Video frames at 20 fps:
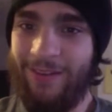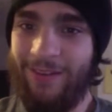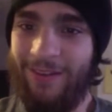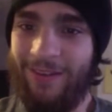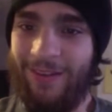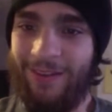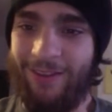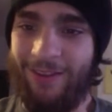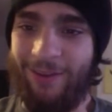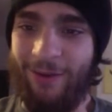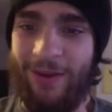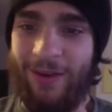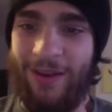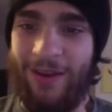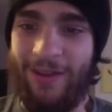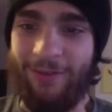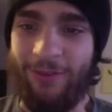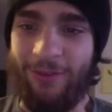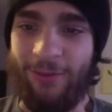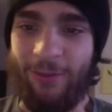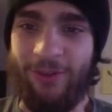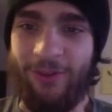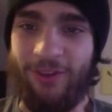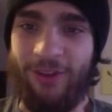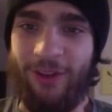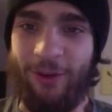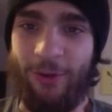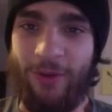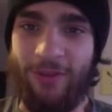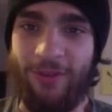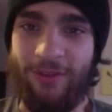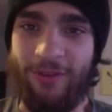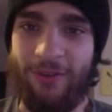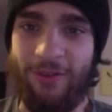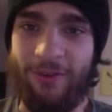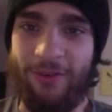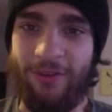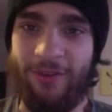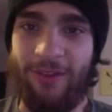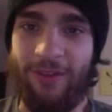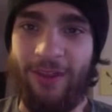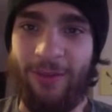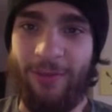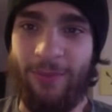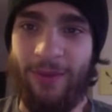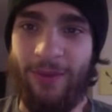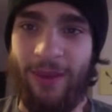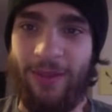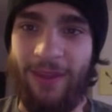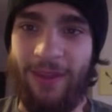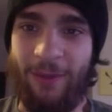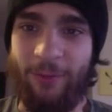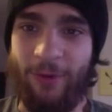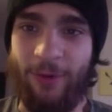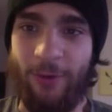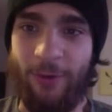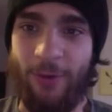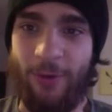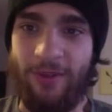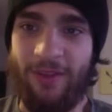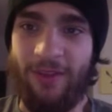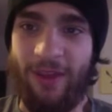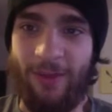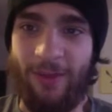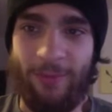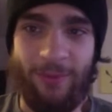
So I'd have to switch out, waste a turn to sleep, and then when it wakes up...